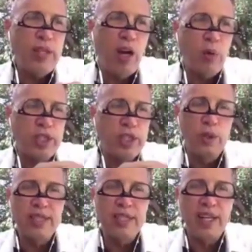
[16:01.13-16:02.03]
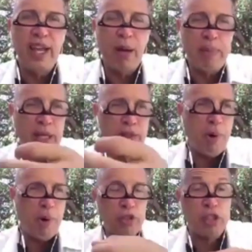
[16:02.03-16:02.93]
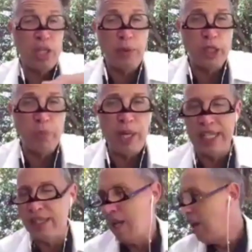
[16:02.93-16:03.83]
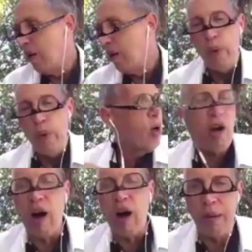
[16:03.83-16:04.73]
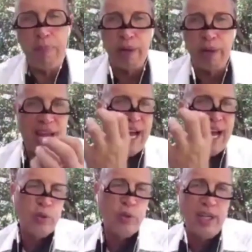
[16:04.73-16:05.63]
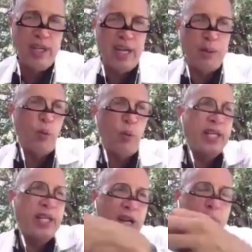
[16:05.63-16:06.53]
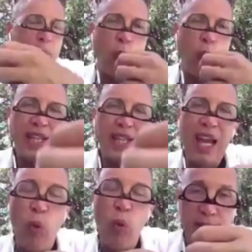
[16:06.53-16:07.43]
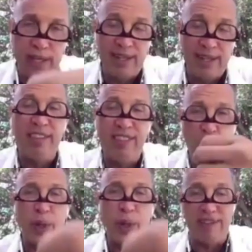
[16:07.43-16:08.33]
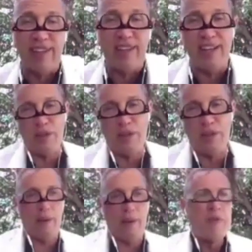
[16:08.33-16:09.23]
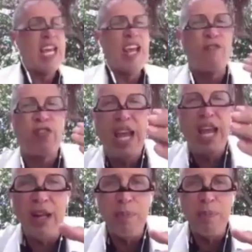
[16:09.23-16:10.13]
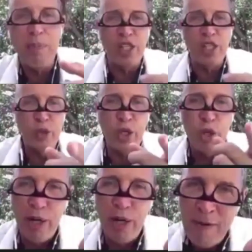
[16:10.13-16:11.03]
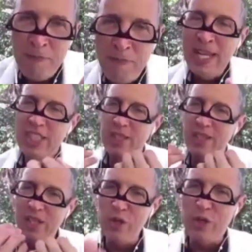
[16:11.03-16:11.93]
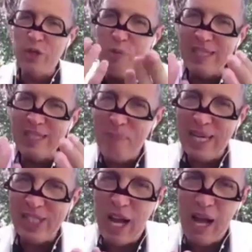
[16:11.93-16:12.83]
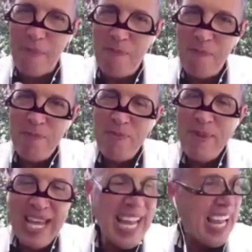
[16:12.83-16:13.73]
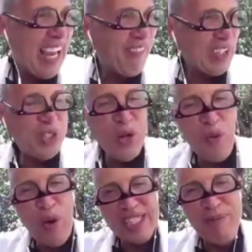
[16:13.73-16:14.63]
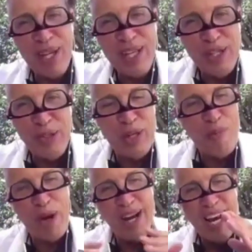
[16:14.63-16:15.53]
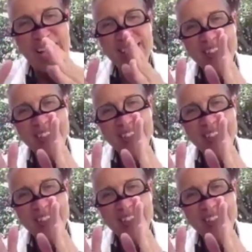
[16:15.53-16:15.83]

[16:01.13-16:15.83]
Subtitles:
we talk with students today about tomorrow's jobs in space, we don't talk about astronaut jobs. We talk about what they want, and this is how we get to connect with them. If they want to be a YouTuber, YouTuber is a big job. If a student wants to be a YouTuber,